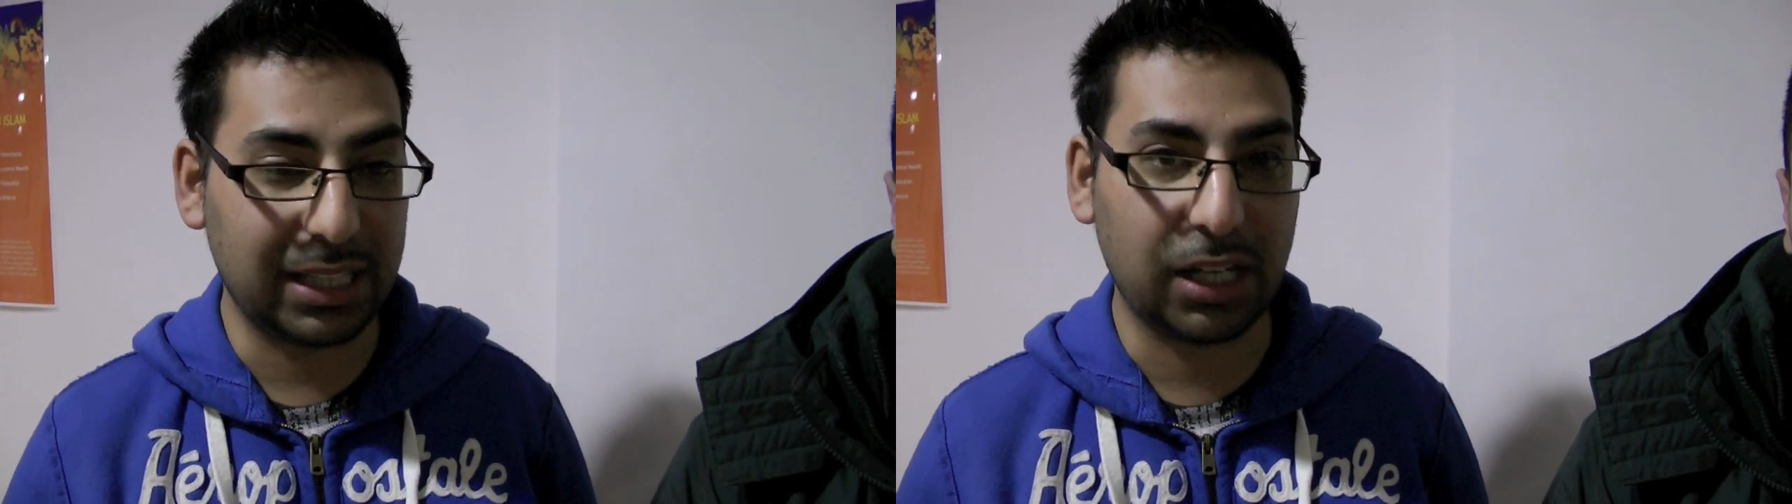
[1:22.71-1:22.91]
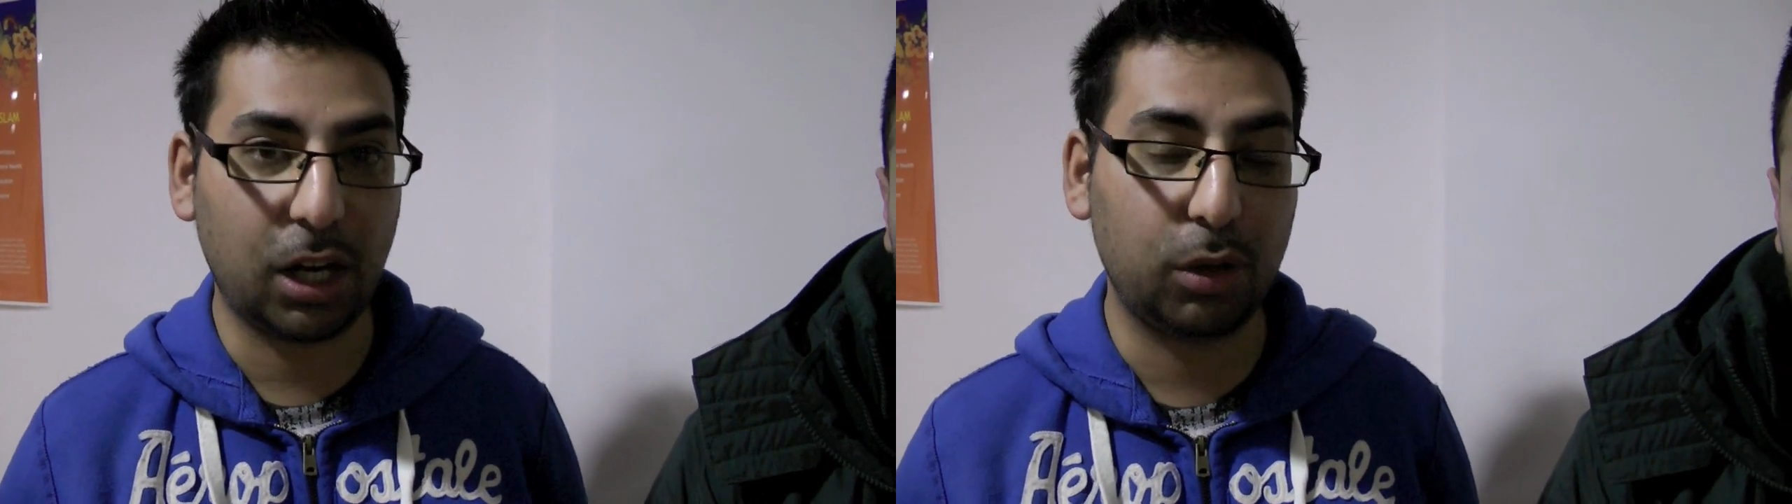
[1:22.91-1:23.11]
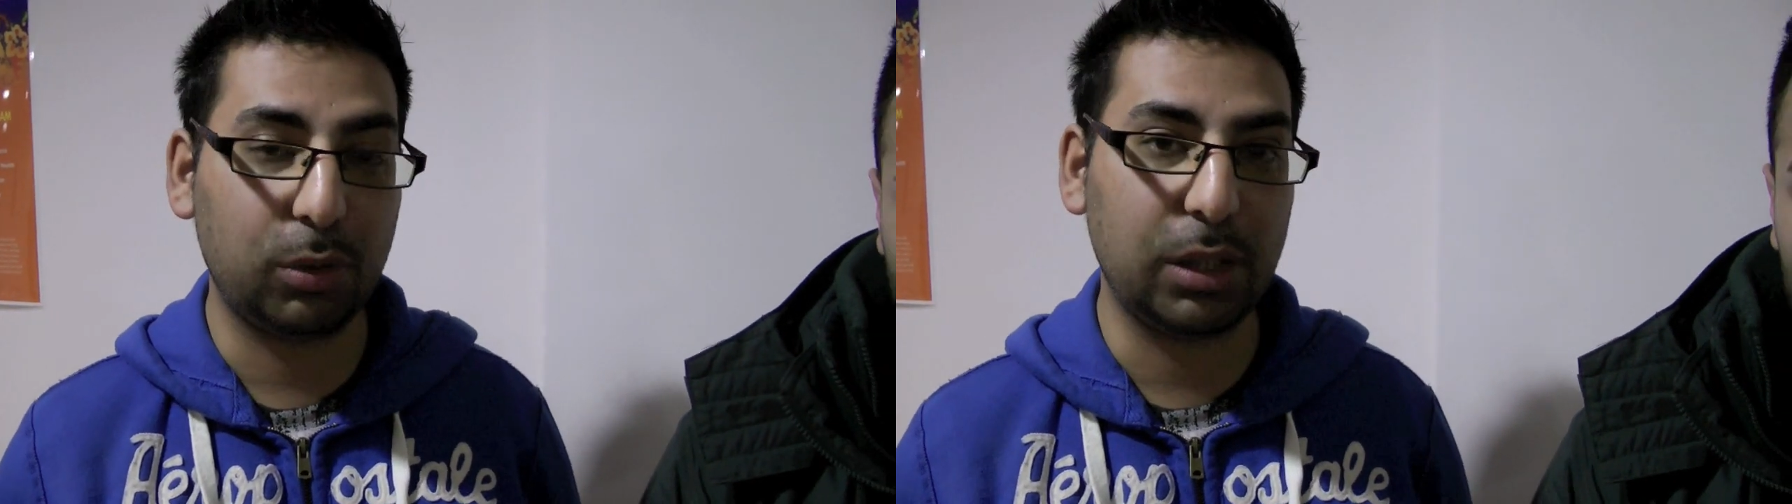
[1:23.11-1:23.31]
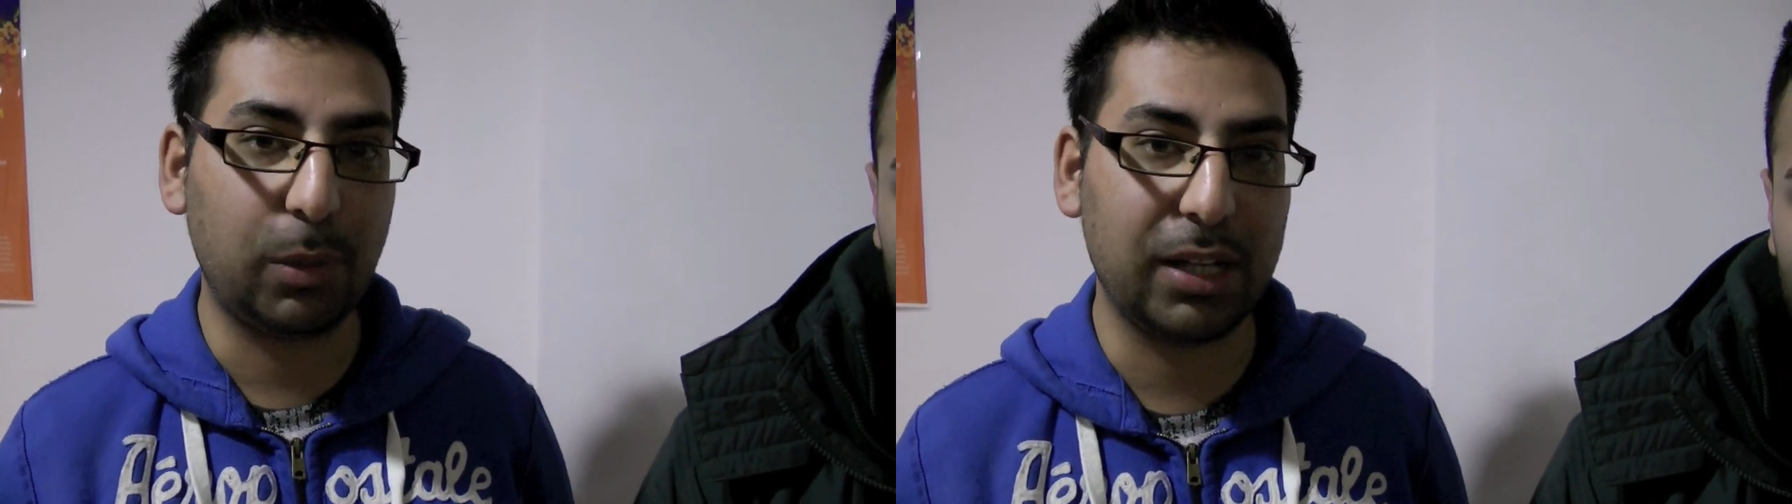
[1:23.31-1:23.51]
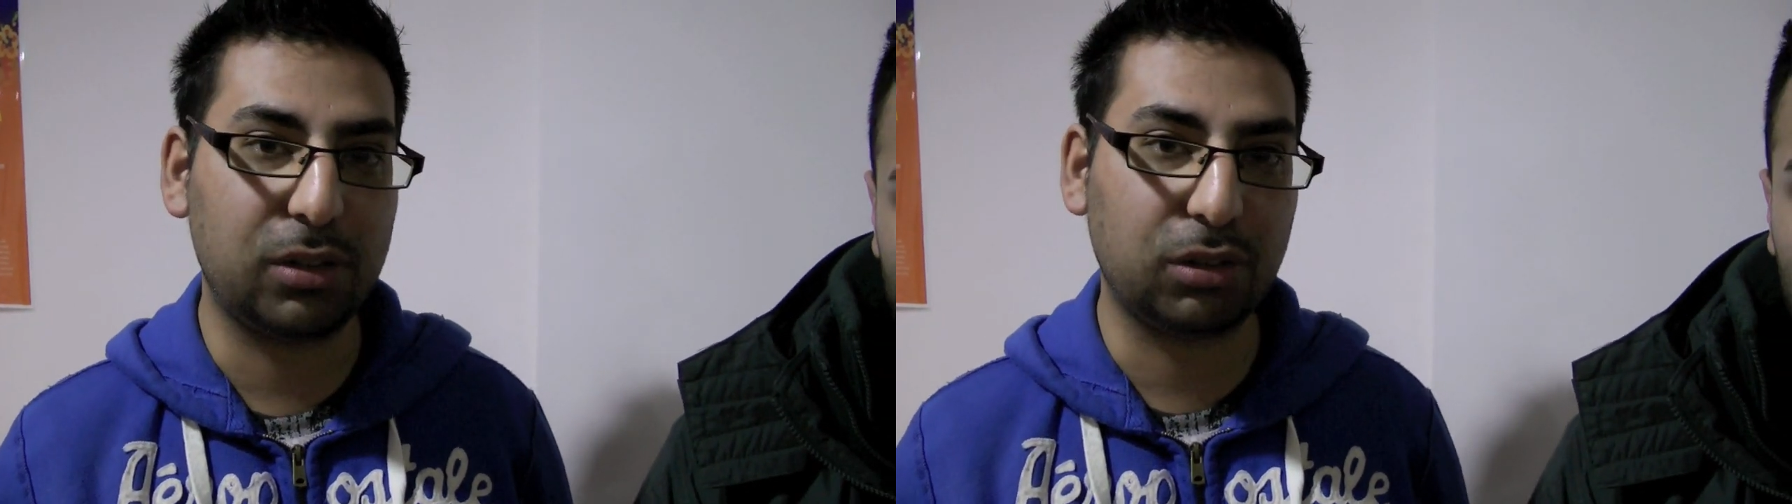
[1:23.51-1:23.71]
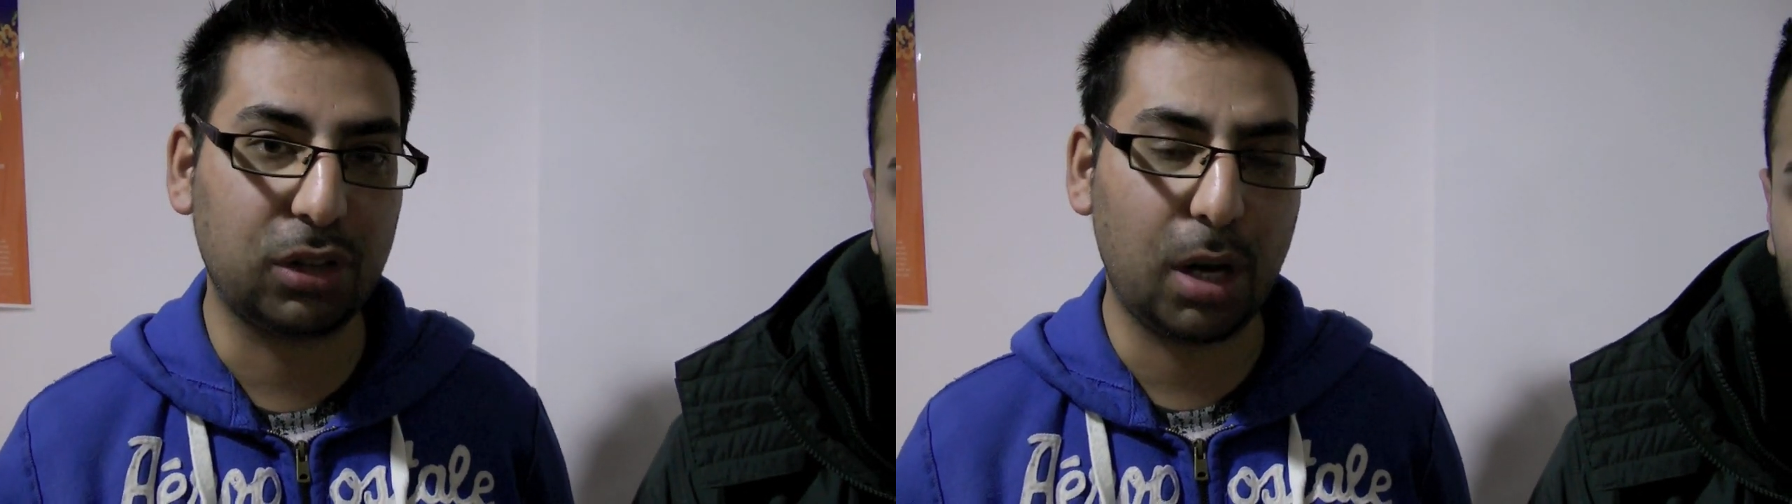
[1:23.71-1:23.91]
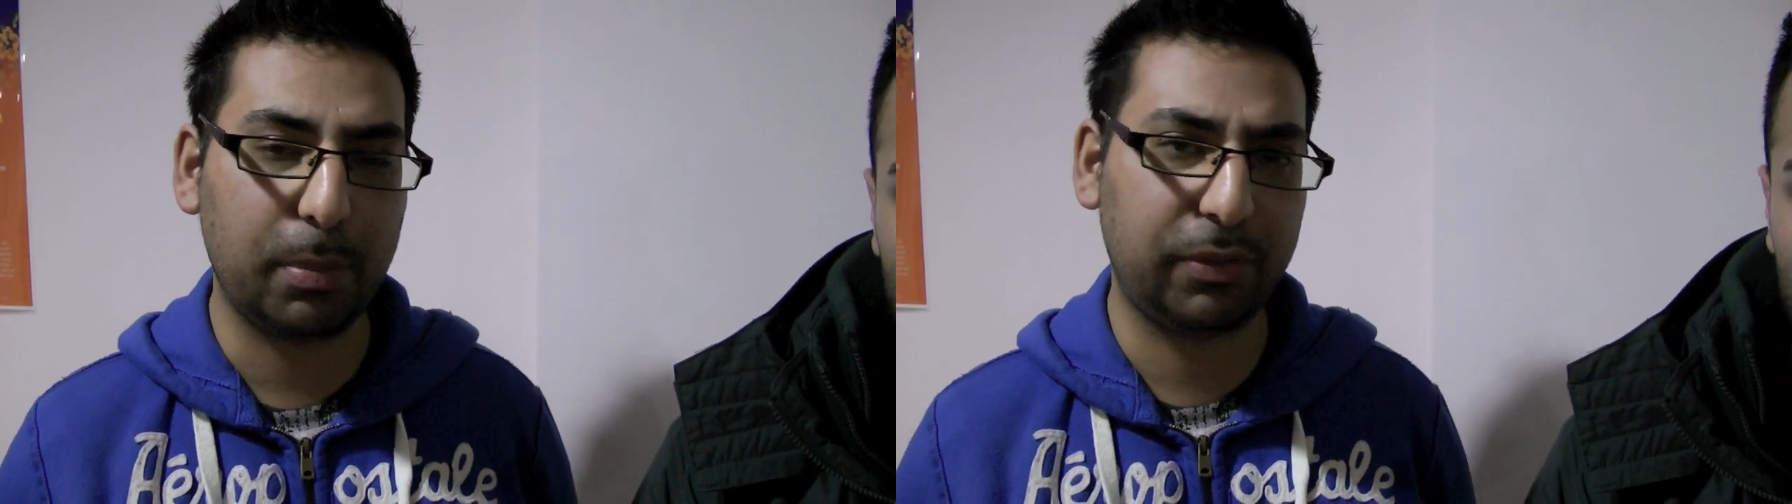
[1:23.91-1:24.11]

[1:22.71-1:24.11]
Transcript: and they can't really wait to start.